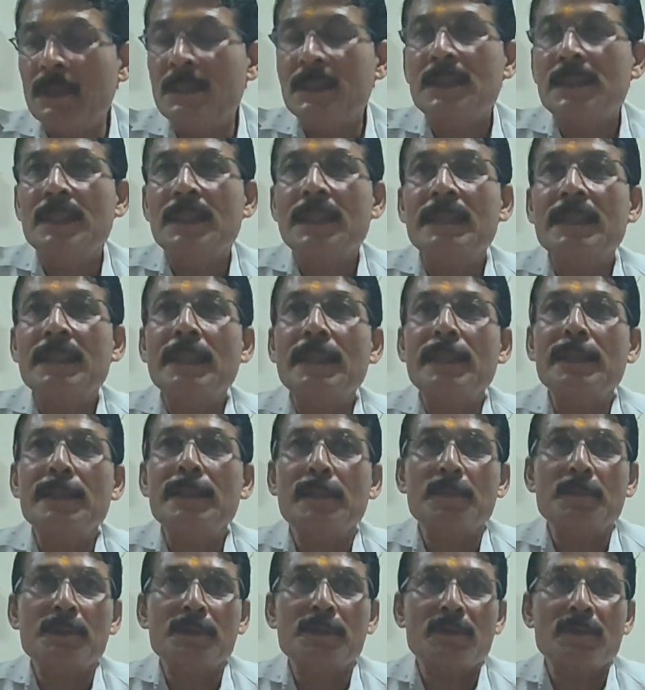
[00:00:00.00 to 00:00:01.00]
this lateral
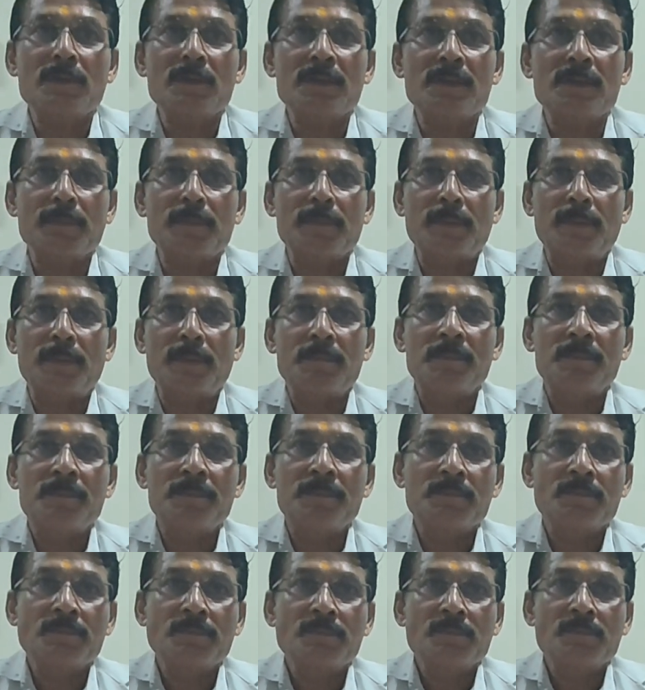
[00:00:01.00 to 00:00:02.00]
intermuscular septum,
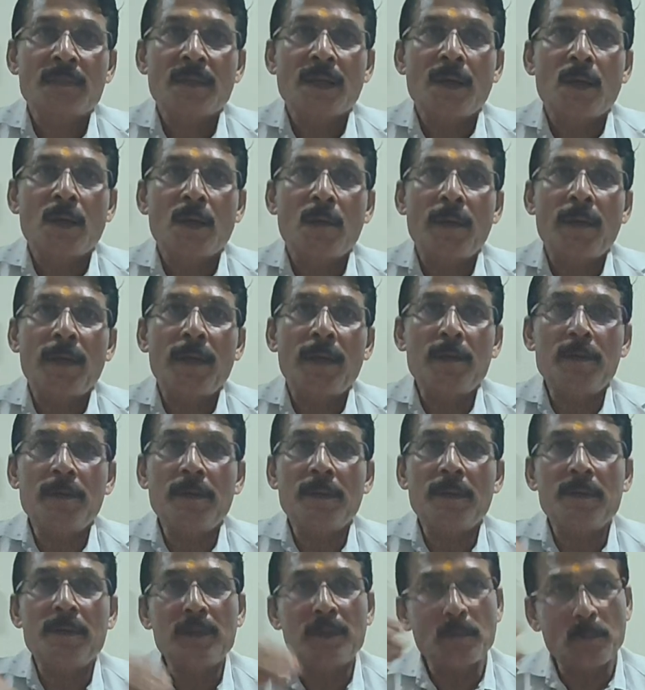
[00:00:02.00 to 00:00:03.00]
where you
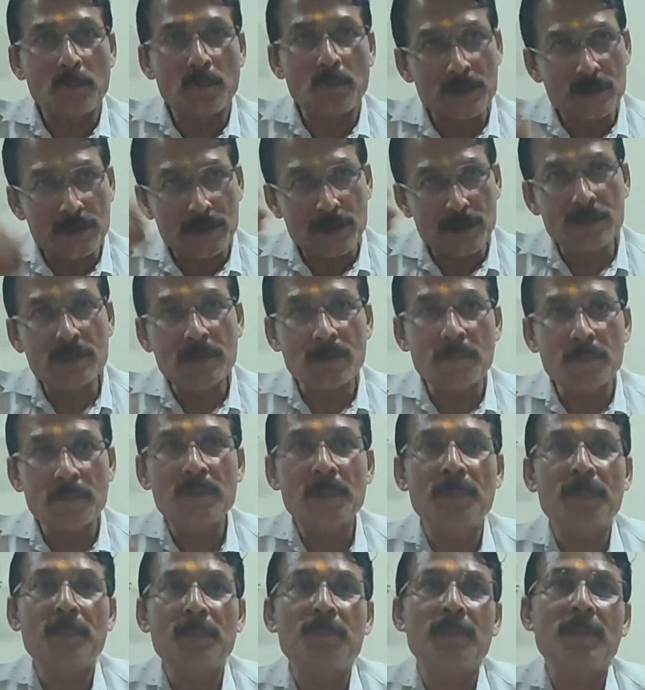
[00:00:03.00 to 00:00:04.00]
have the origins of
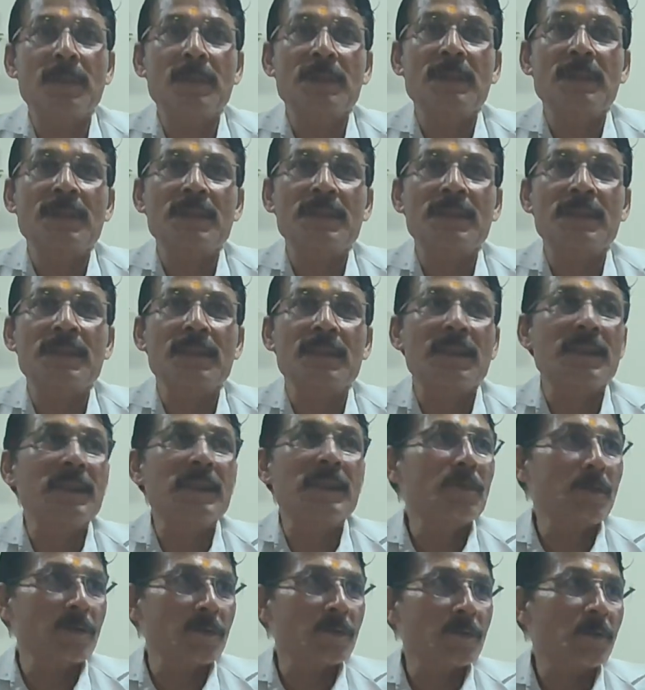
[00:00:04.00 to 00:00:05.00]
the vastus
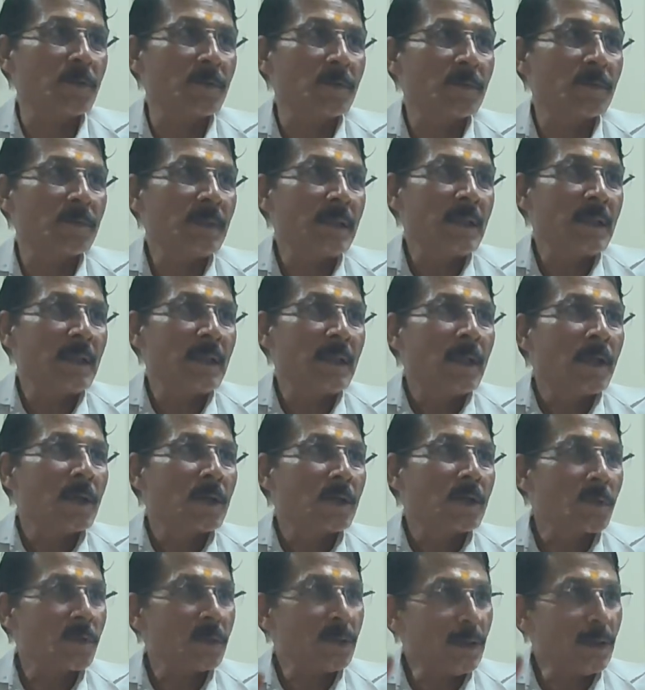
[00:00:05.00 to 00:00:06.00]
lateralis also.
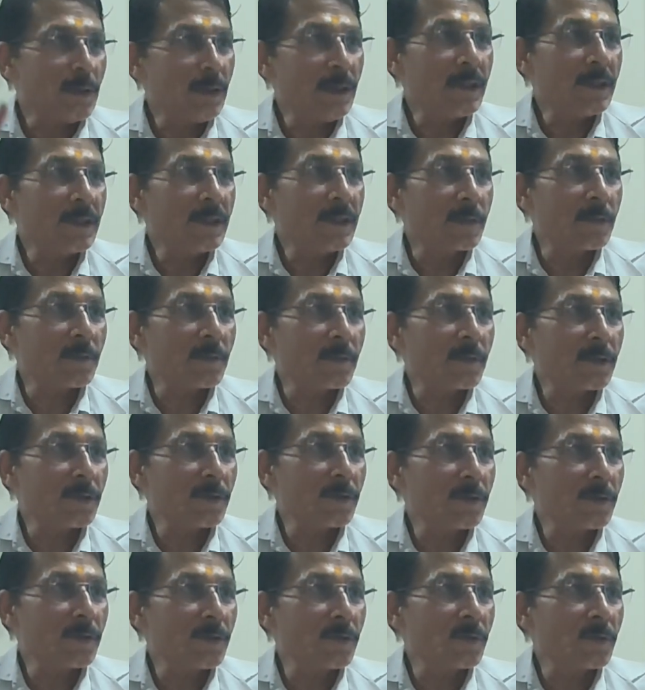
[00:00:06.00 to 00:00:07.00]
So in these
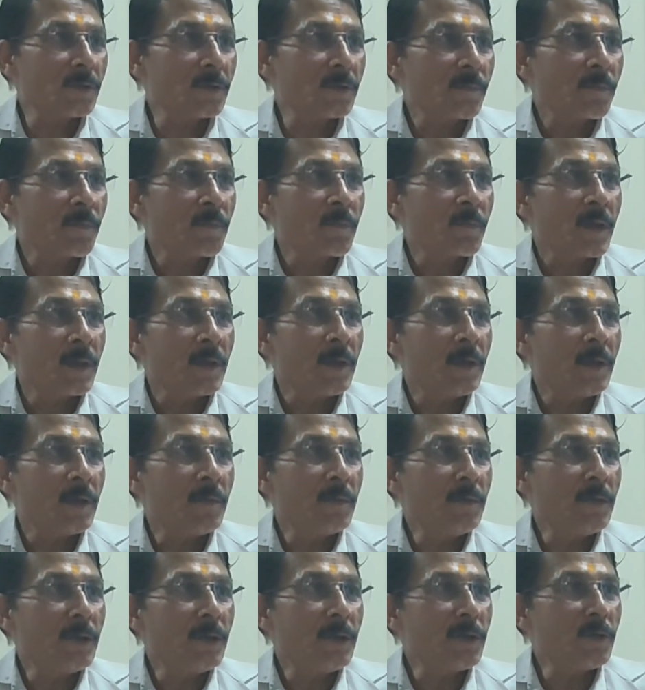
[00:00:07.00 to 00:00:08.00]
situations,
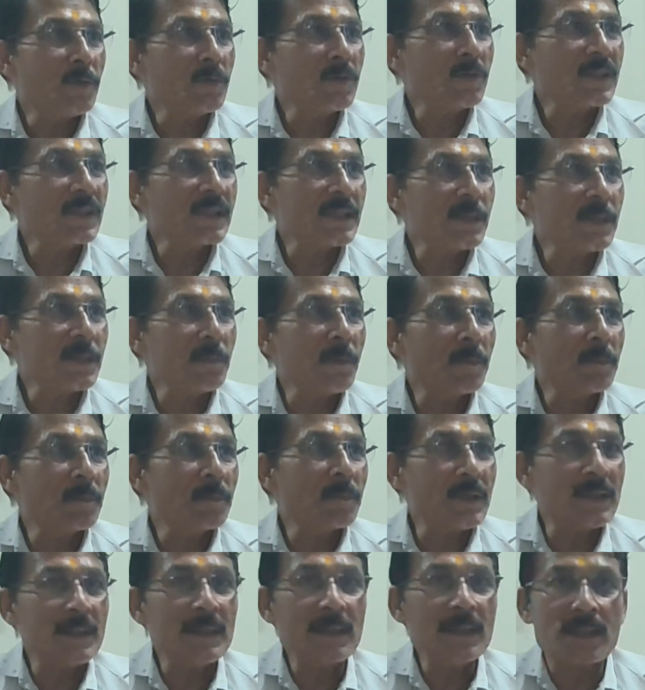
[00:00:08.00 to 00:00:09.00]
you need to strip up
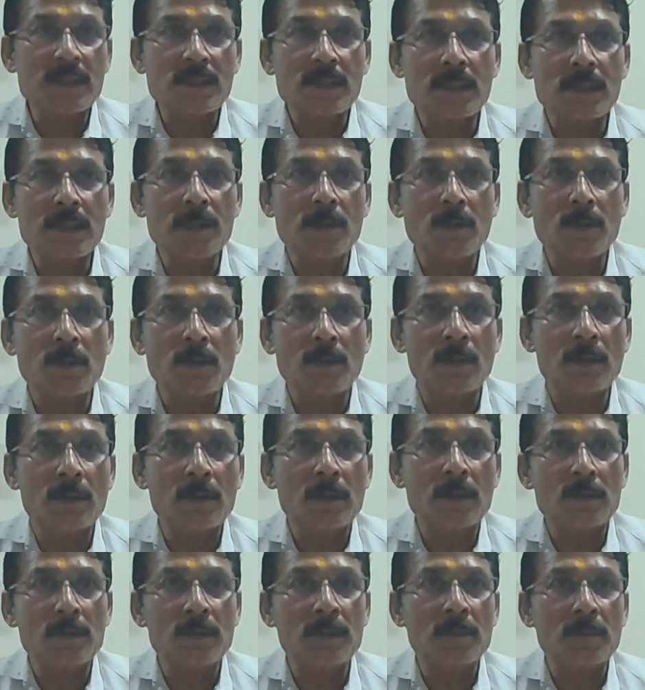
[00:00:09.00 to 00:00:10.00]
this
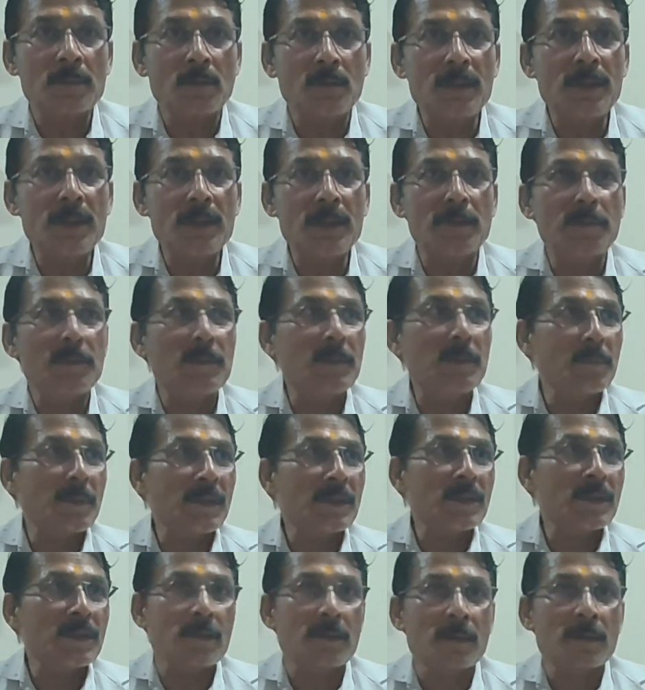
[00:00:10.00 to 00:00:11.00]
your origin of the
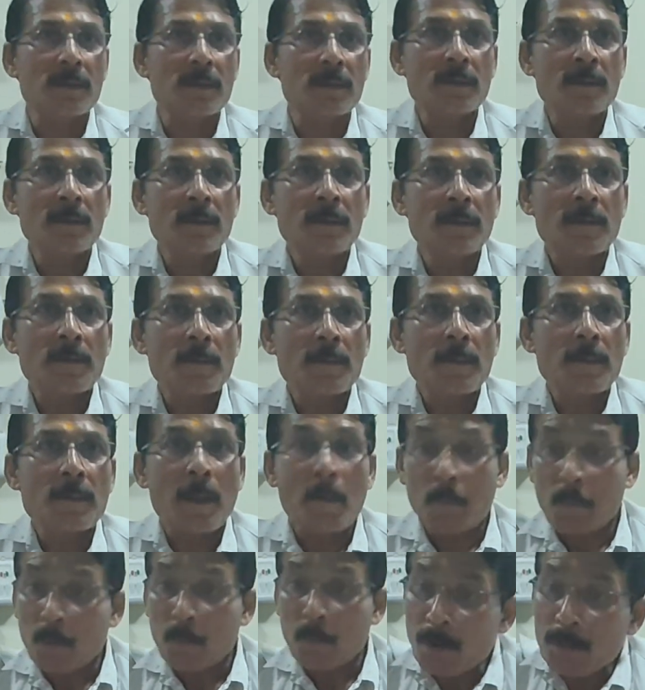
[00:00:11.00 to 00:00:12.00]
muscle
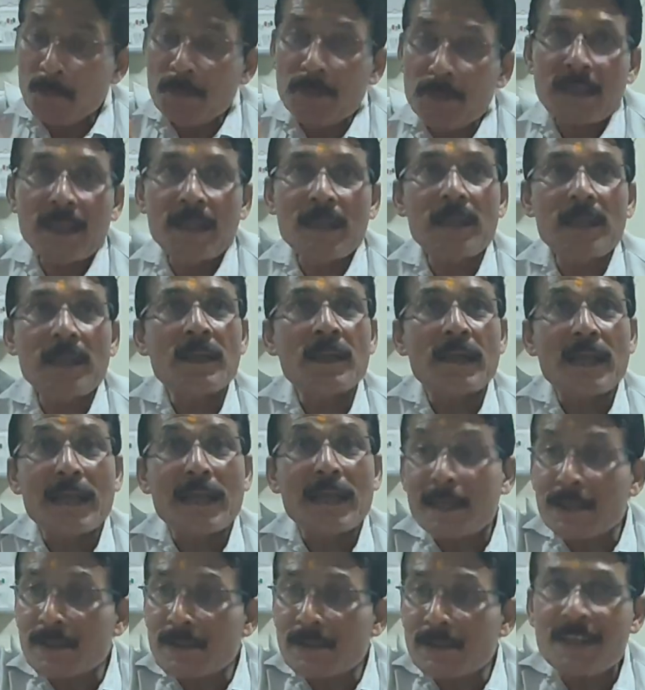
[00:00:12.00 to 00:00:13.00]
from the
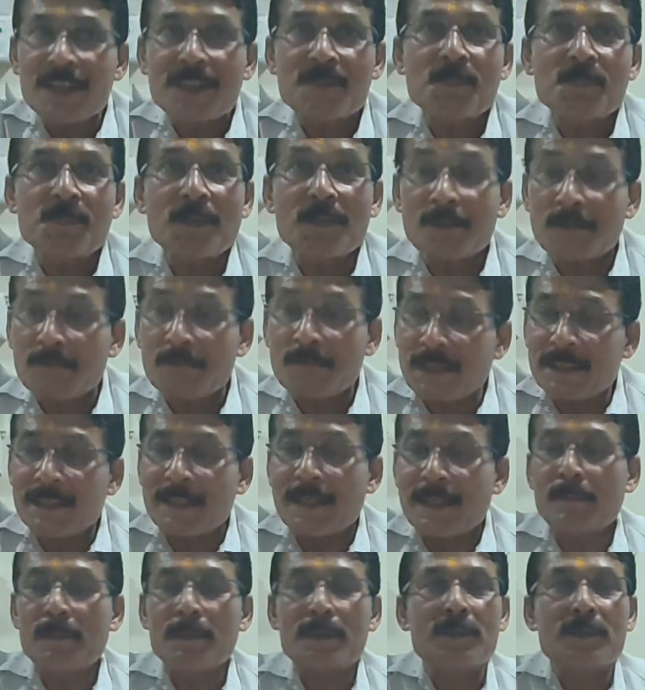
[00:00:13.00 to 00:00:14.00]
anterior
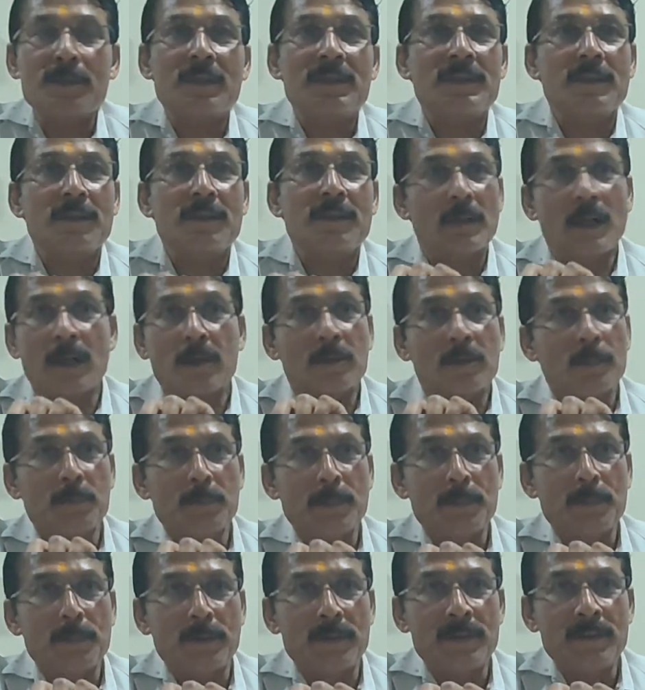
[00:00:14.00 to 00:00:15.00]
lateral muscular system. Got
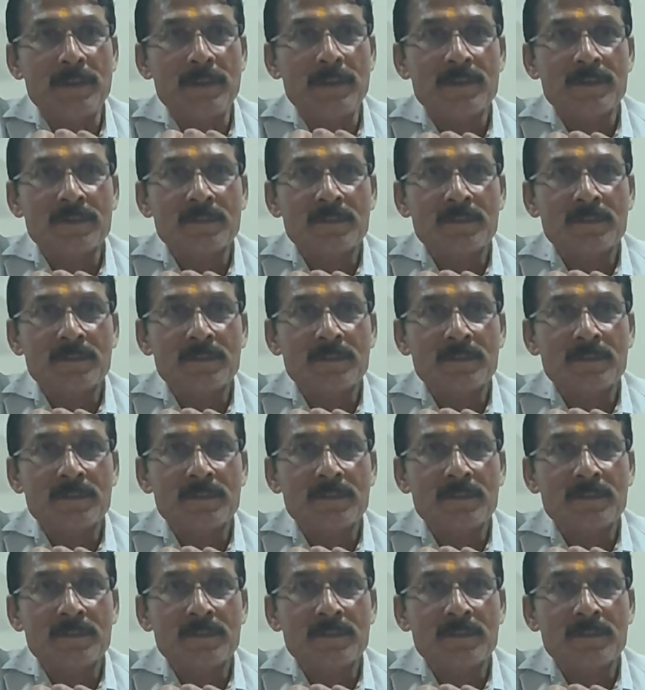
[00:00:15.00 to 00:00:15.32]
my point?